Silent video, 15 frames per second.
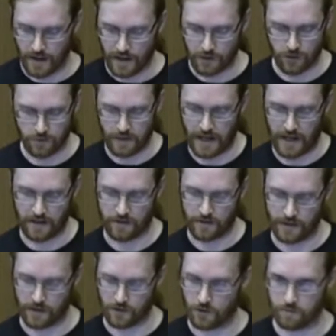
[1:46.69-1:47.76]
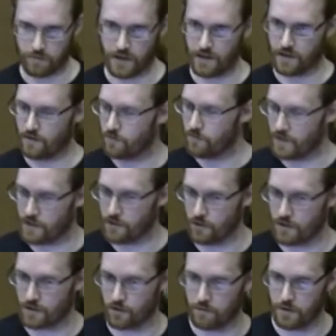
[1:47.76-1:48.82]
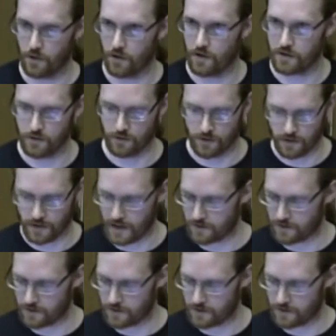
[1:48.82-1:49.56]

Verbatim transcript: It could be anything. It could be video, it could be audio,